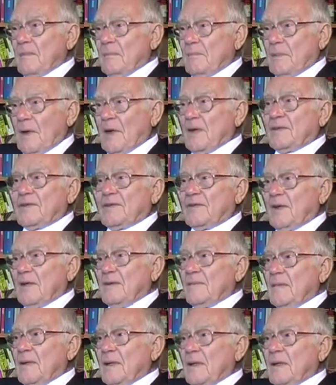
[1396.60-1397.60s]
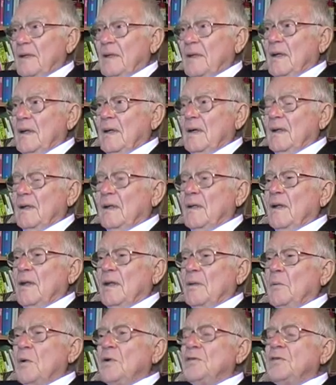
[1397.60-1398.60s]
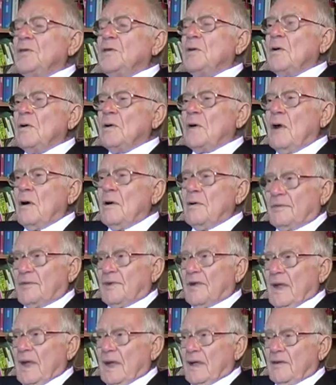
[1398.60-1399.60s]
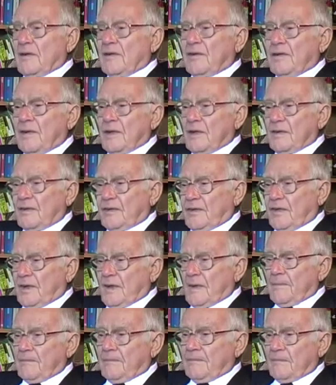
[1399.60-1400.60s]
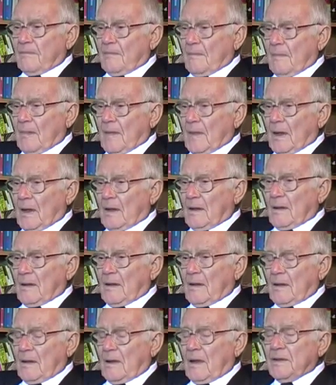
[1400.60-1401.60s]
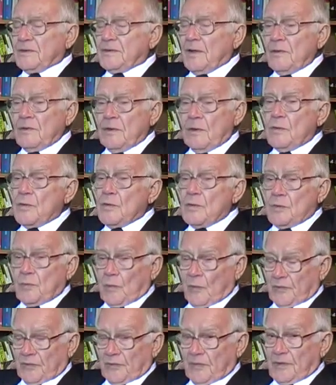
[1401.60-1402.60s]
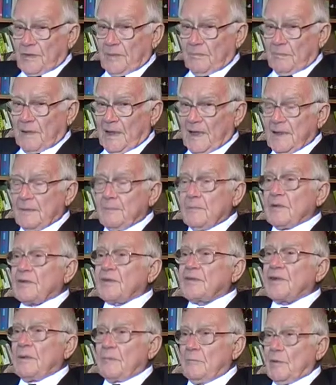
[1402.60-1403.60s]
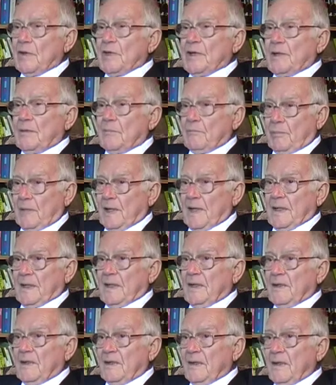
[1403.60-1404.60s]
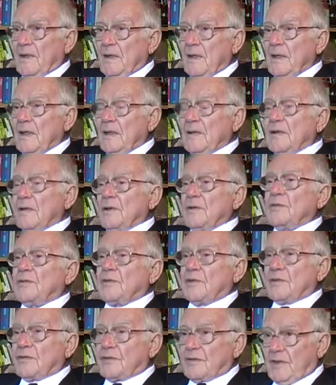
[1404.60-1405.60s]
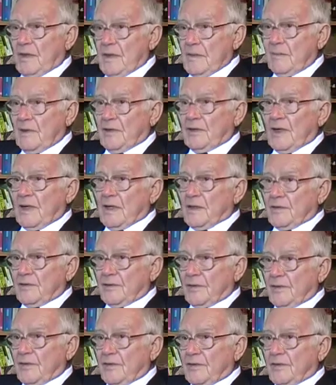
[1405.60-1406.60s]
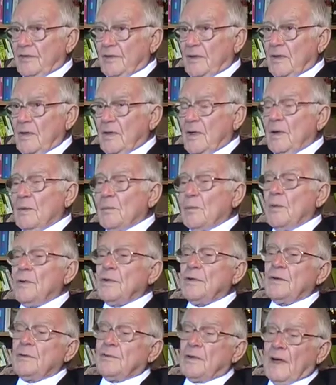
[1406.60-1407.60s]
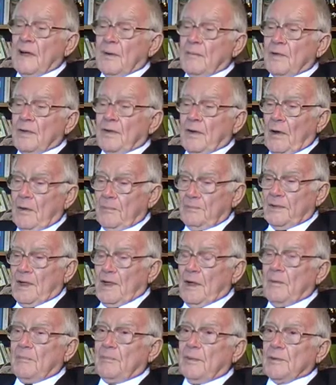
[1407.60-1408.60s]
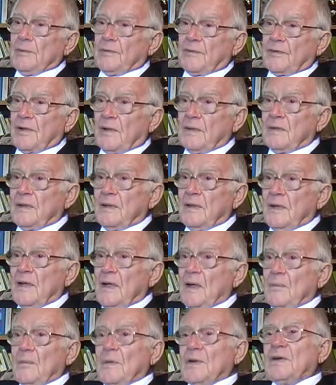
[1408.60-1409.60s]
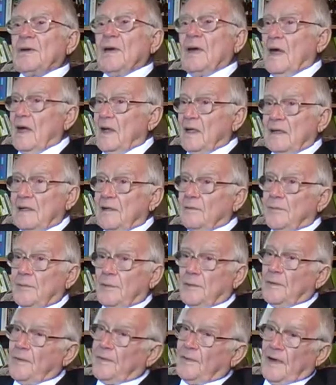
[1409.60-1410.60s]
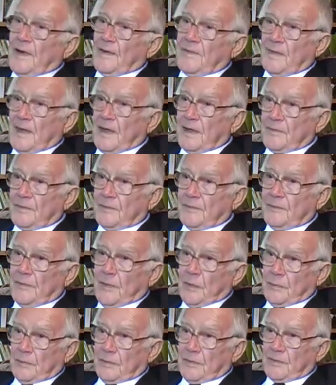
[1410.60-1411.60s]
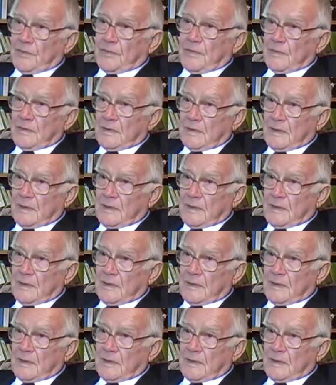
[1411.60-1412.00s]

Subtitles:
But it wasn't long after that I don't know who it was who complained, but somebody complained that it was extremely dangerous walking around with hobnail boots on when you're handling 4,000 or 5,000 volts.